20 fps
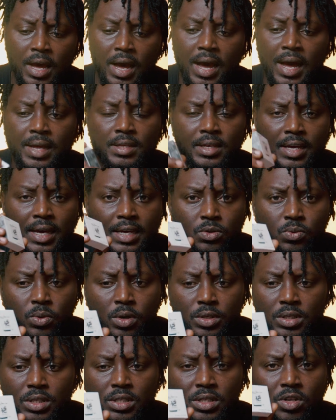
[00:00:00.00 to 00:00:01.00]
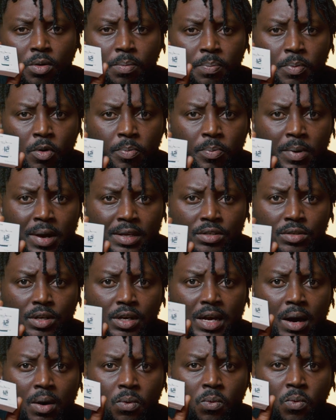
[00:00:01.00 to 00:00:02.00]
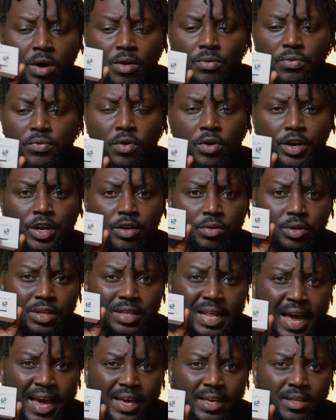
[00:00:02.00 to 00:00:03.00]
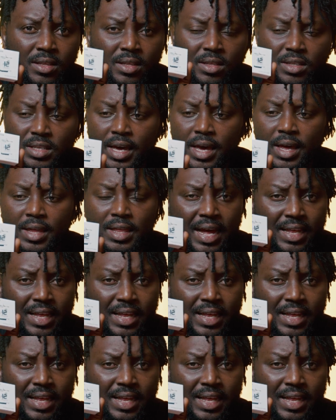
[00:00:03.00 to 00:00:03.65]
And guess what? This GoPro battery can work for Hero 9, 10